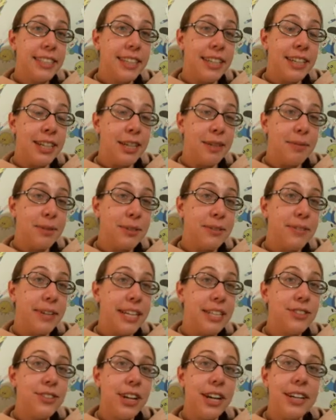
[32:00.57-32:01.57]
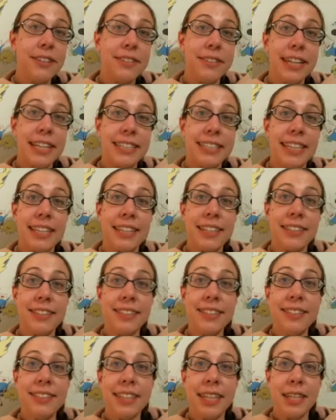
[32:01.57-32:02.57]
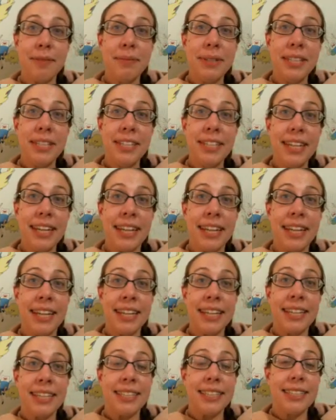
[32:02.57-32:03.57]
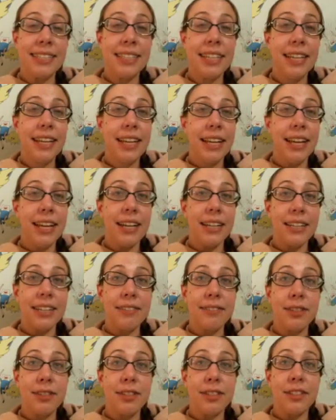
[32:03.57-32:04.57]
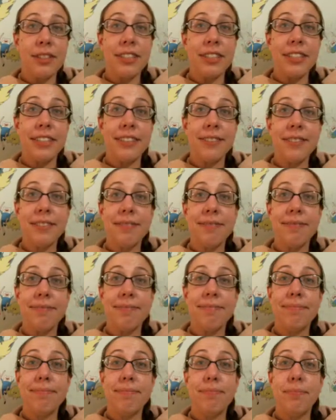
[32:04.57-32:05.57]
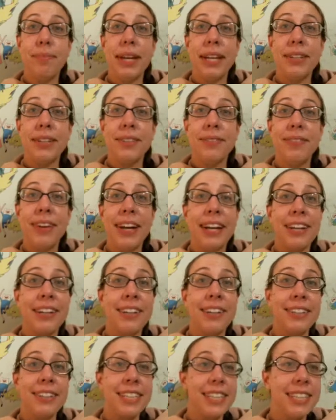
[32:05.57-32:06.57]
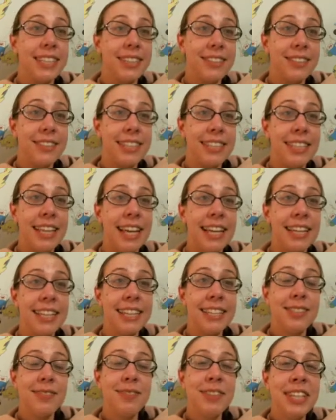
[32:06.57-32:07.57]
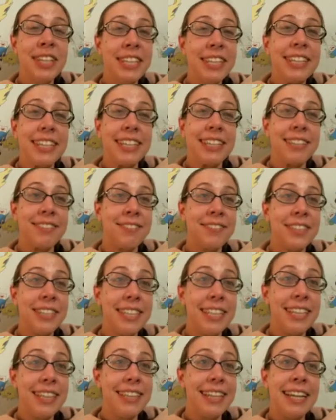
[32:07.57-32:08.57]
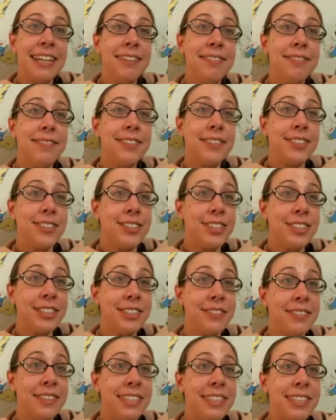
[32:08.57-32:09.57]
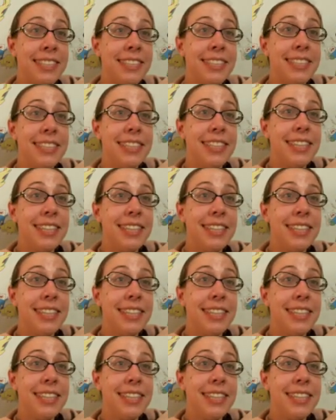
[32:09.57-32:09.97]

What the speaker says: or if I draw a rectangle, and I'll give it a better background color than that. Let's make it like a really light version of this.